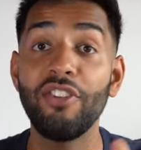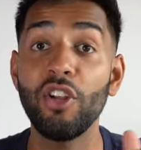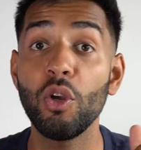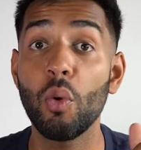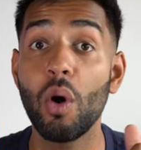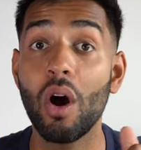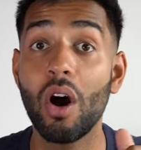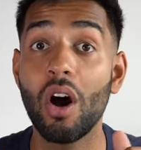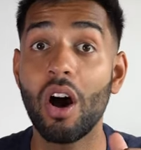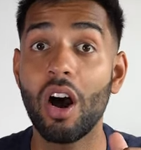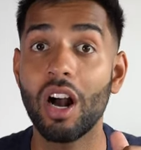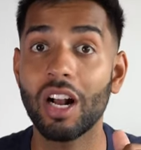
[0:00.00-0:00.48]

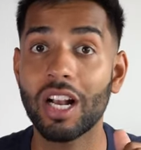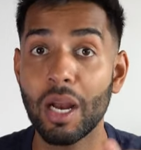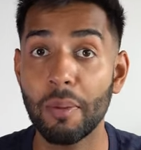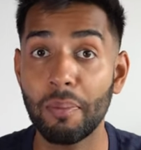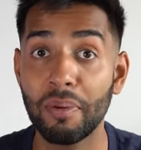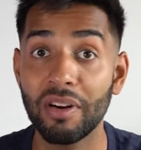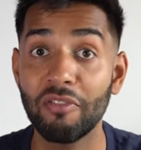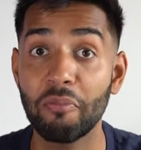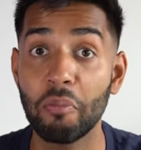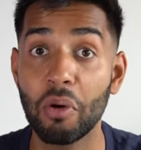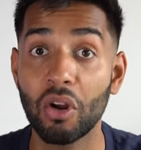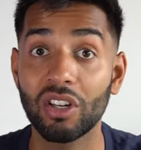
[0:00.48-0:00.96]
you are a
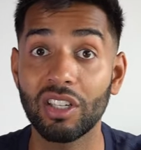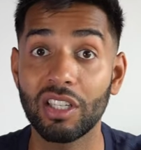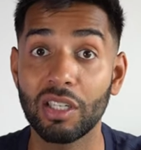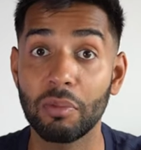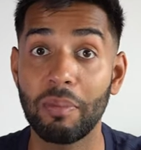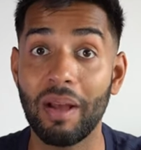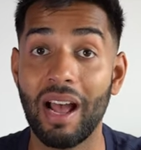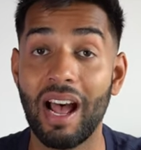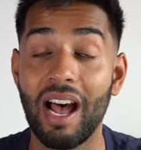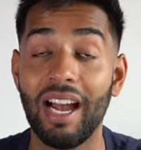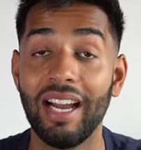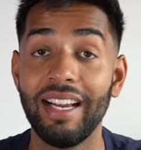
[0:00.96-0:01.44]
couple of models
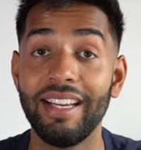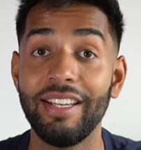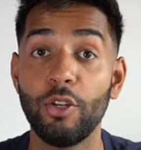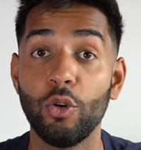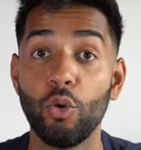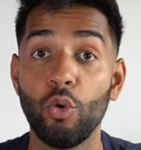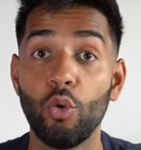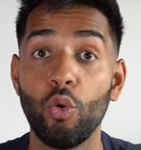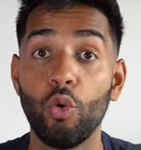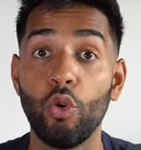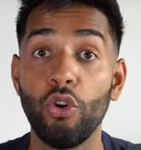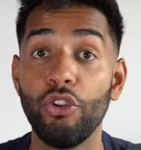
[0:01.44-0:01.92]
behind,
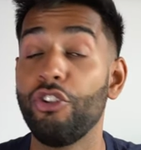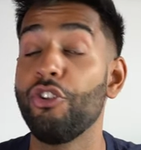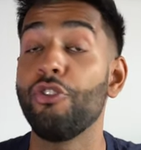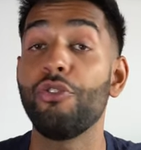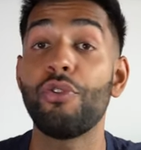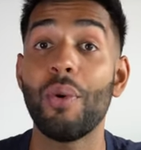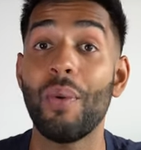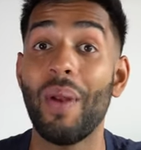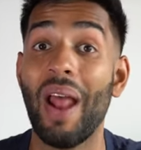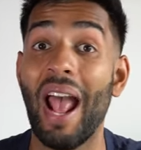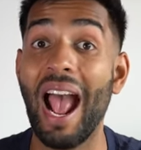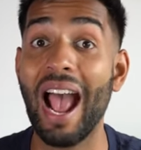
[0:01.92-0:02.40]
or you
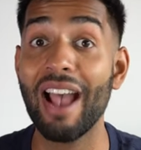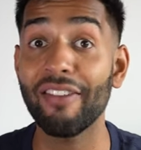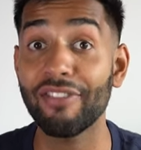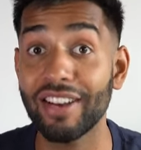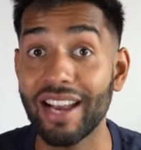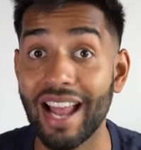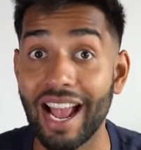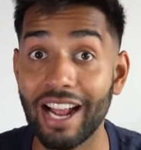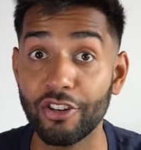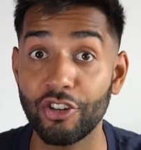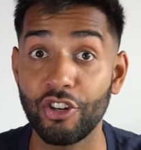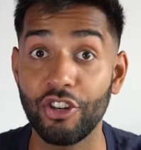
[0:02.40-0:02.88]
don't have
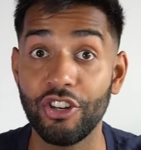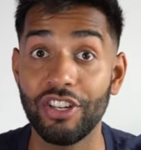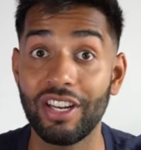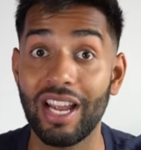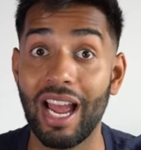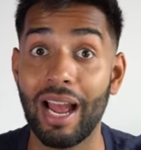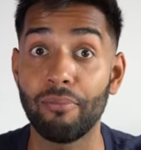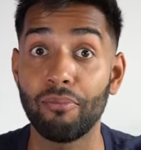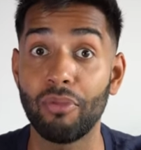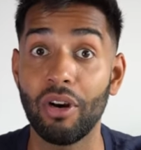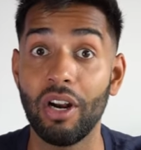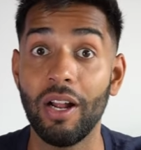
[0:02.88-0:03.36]
an action
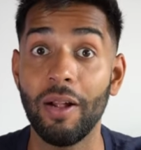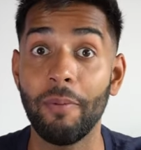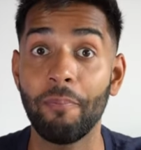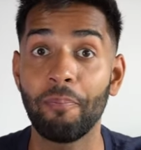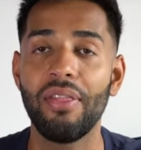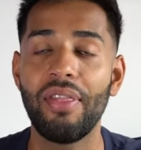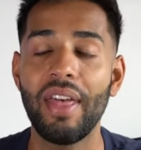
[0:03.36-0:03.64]
camera,